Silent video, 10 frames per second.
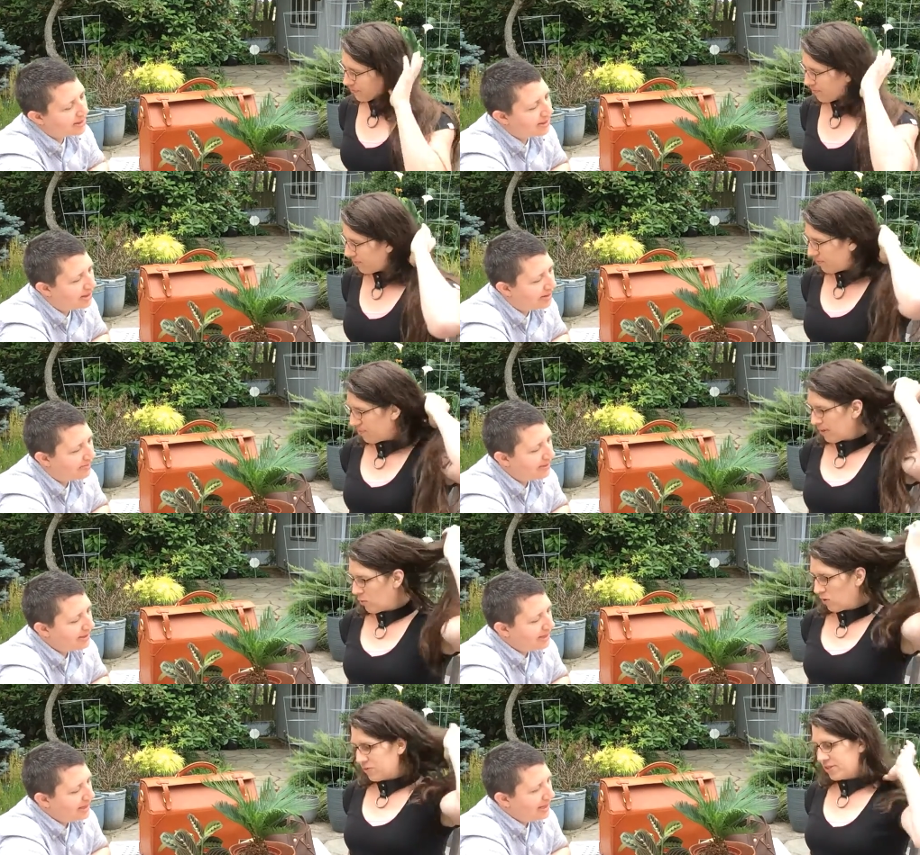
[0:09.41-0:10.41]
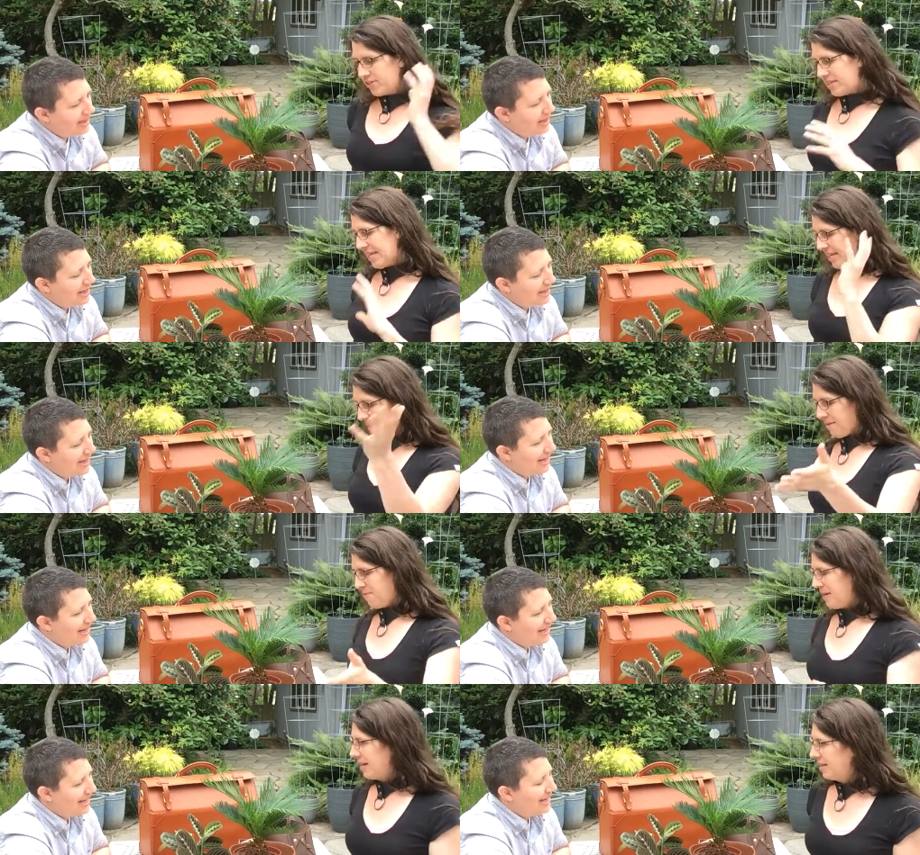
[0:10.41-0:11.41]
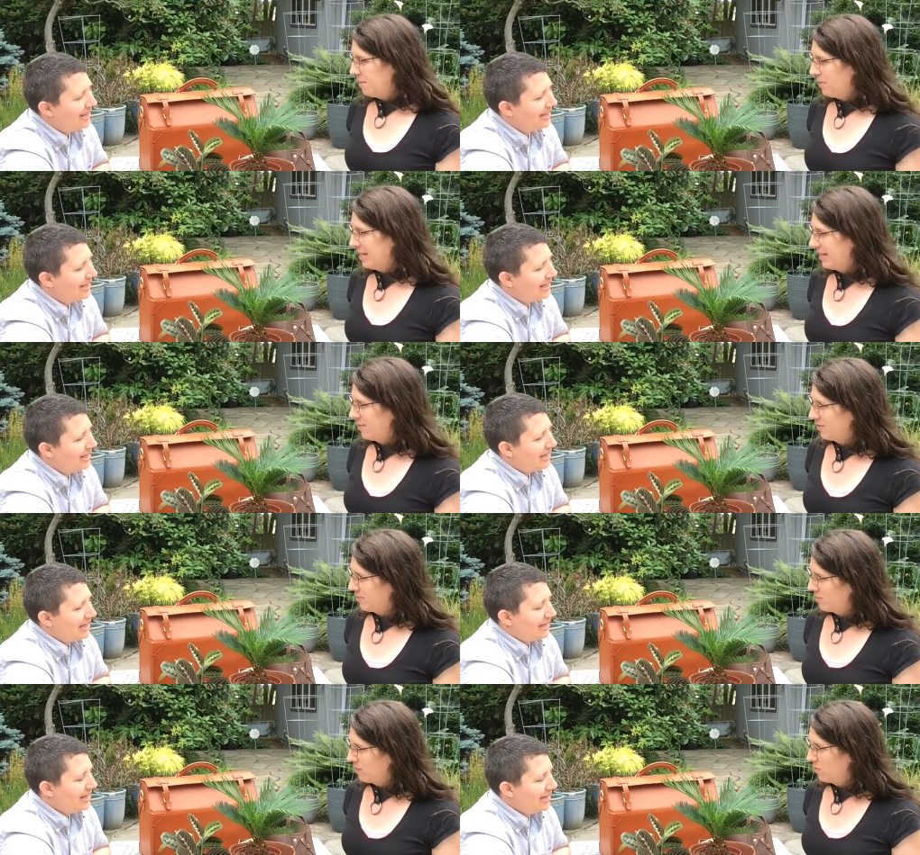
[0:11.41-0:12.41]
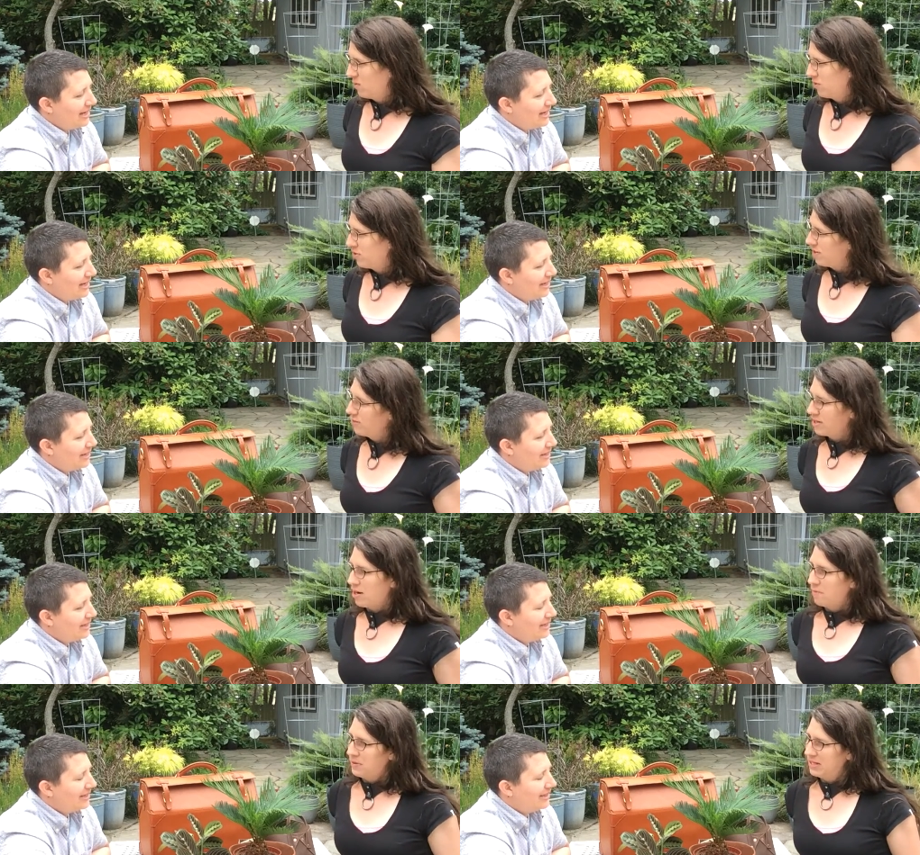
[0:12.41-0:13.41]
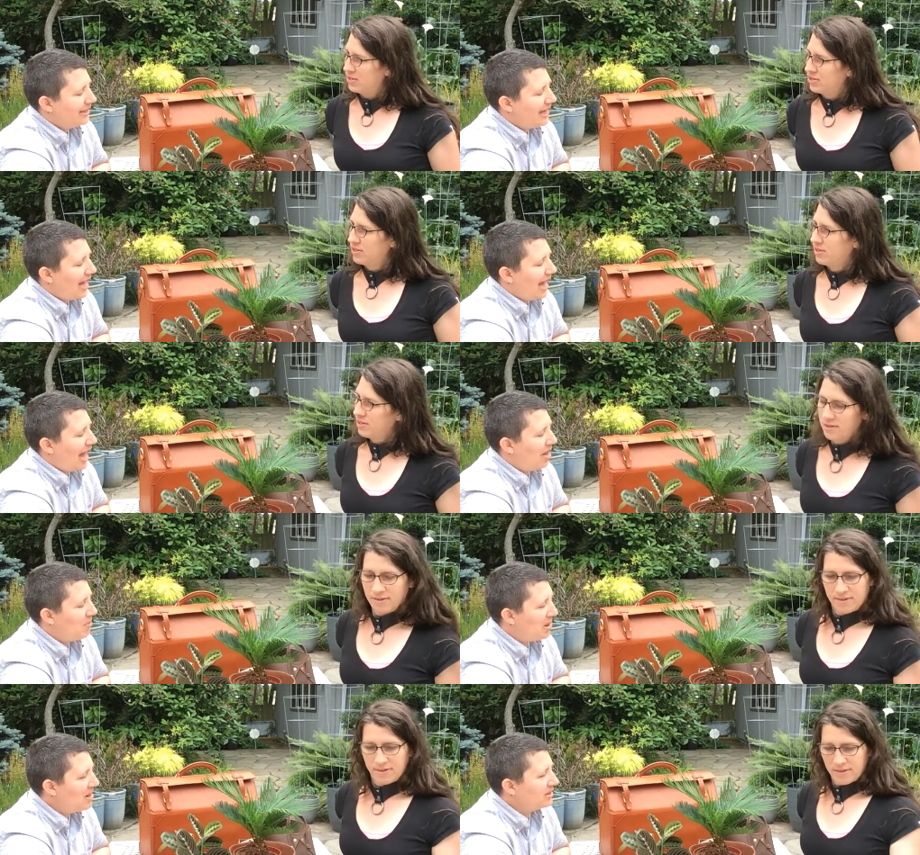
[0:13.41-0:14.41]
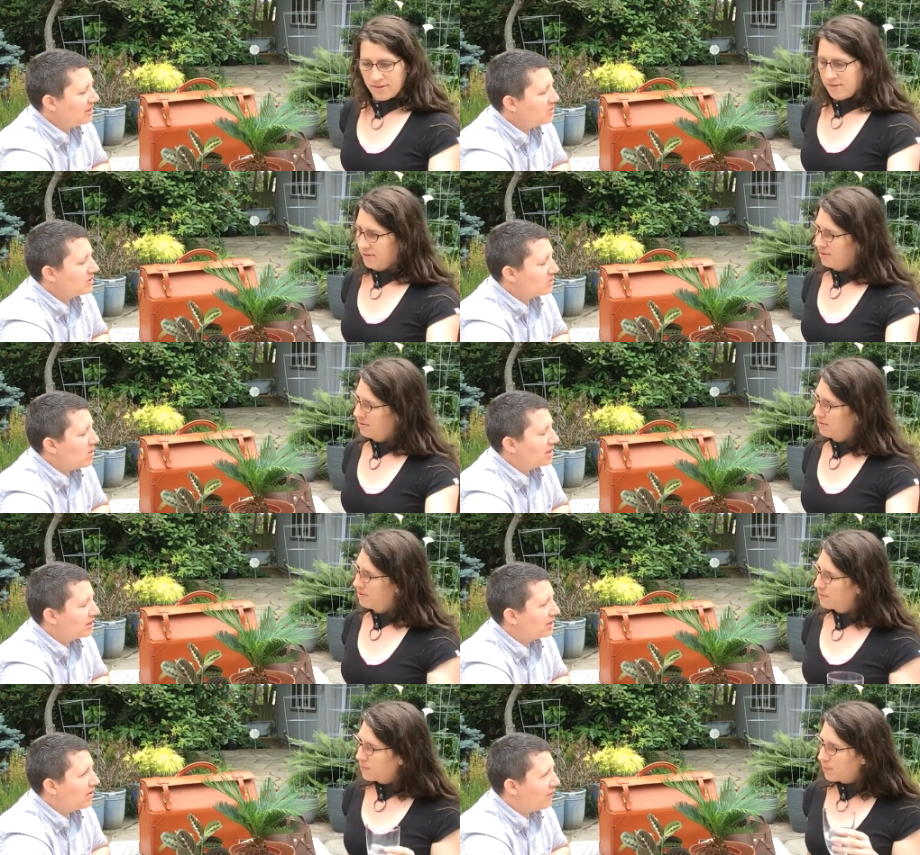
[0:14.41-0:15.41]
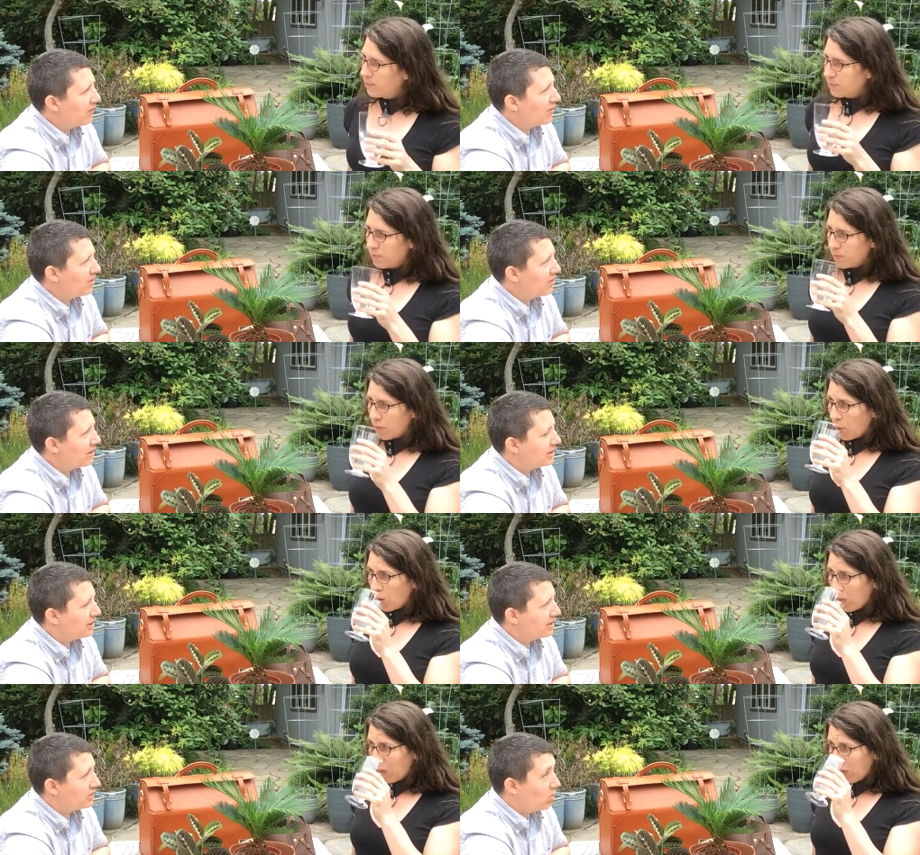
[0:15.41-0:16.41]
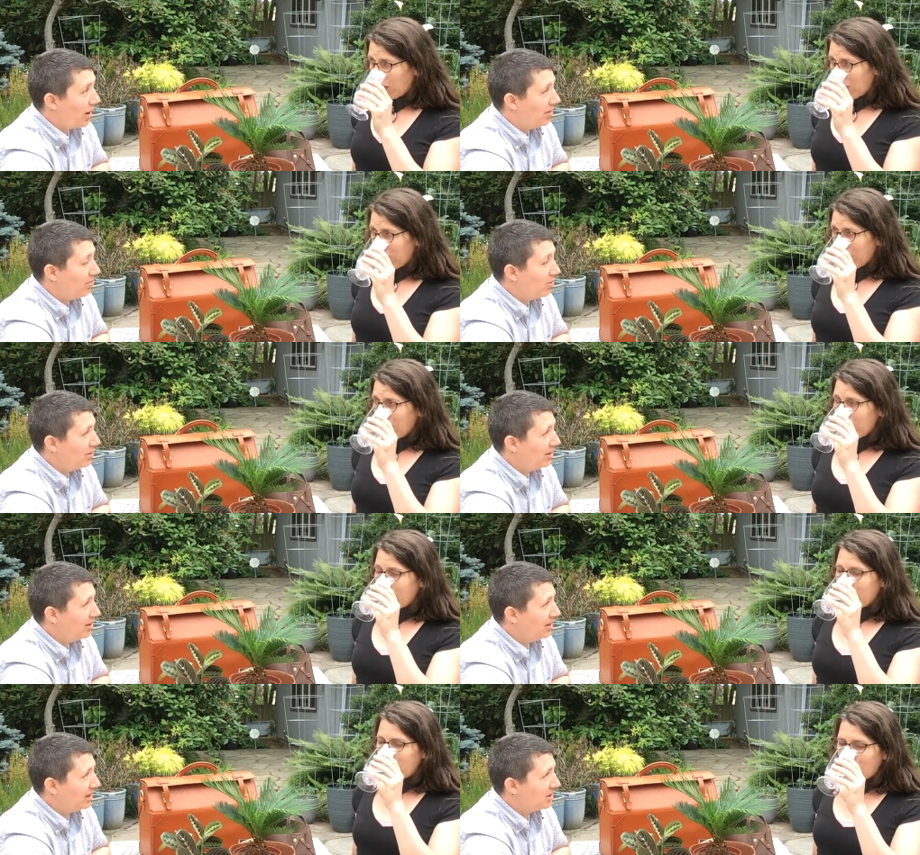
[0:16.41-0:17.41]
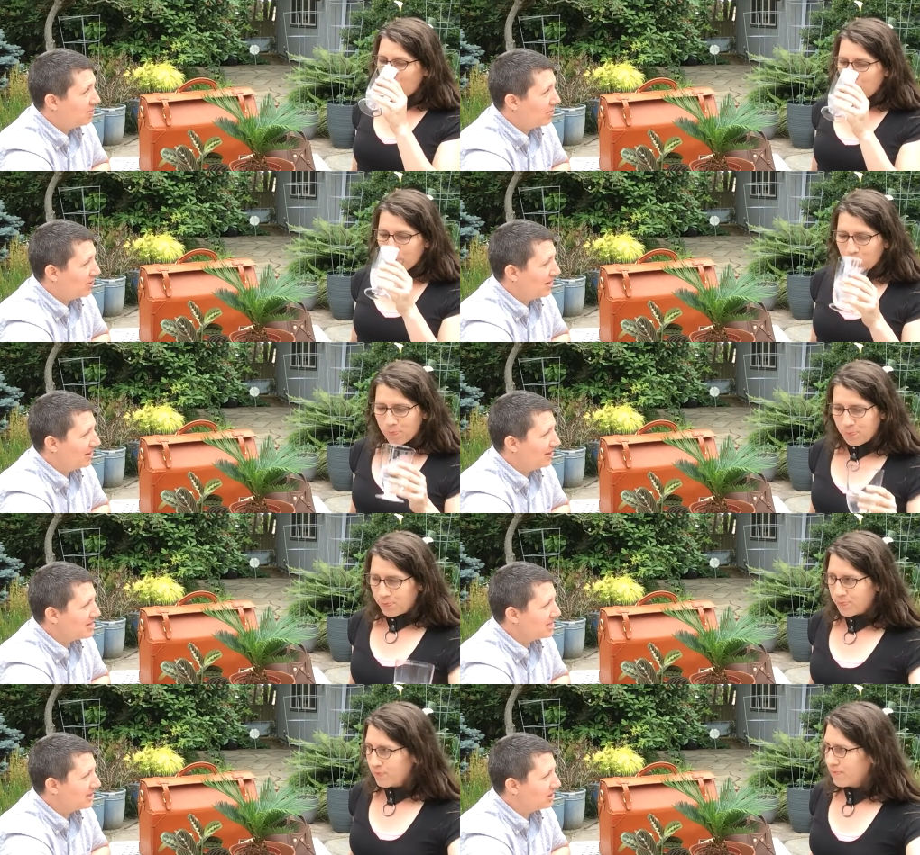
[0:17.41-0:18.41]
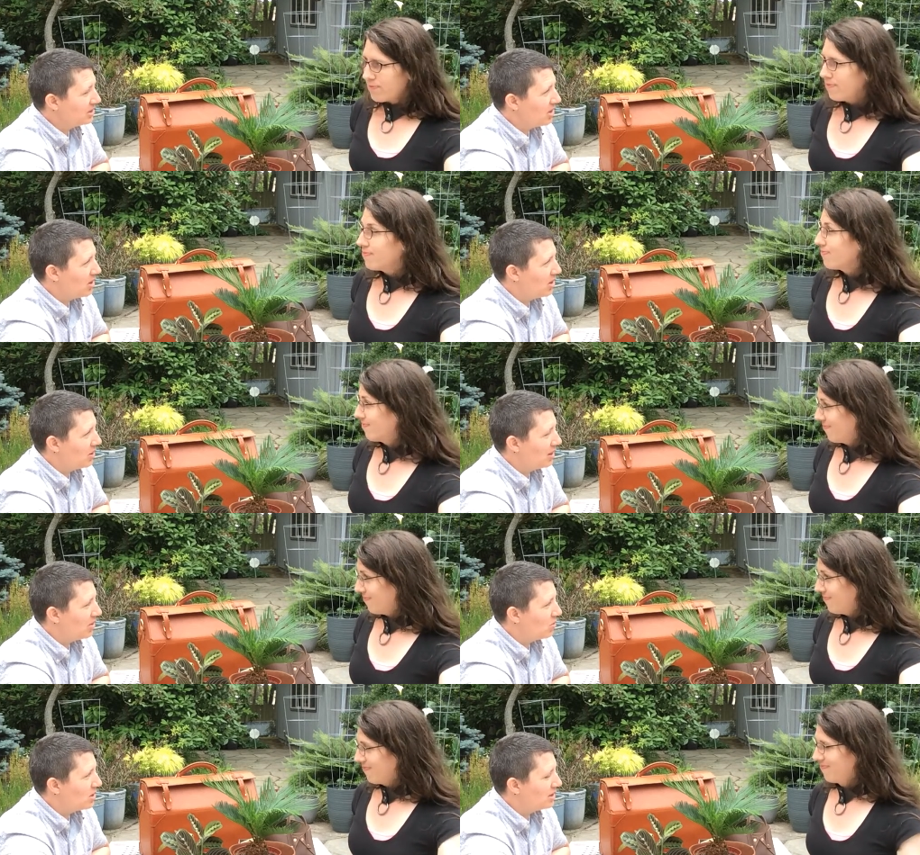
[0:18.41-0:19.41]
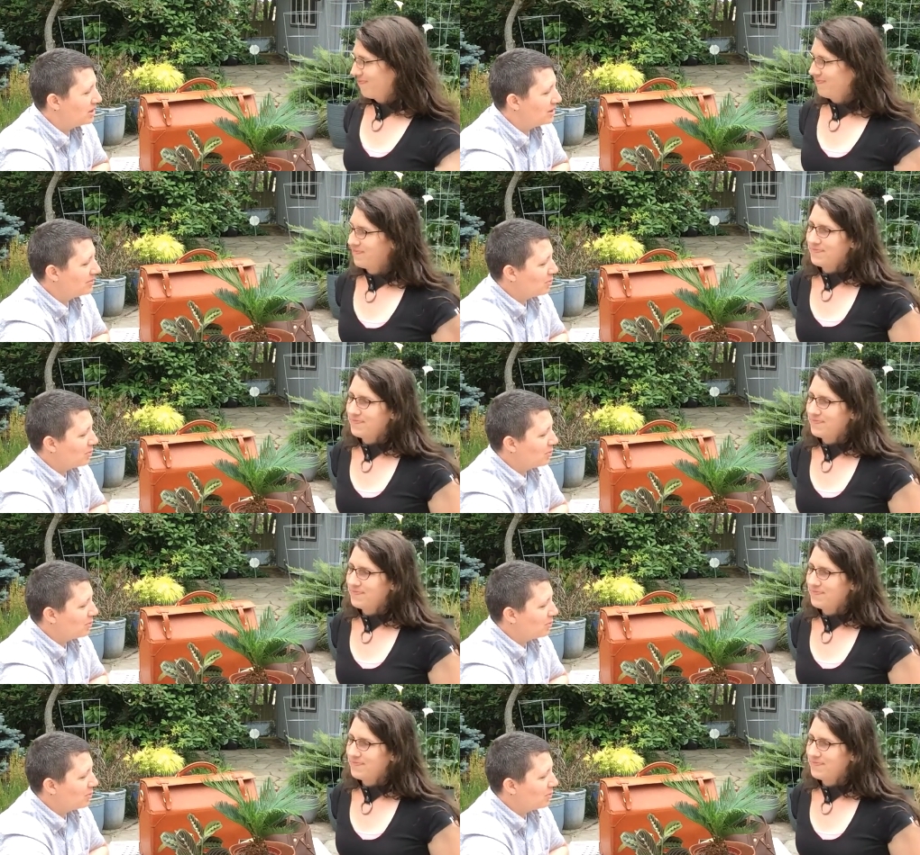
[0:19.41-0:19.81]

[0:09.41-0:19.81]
Speaker 1: Um,
Speaker 2: what was your thinking behind the planters? Where, yeah. What were you trying to accomplish?
Speaker 1: My next thing was wanting to go further into this wet molding and exploring things, and so it was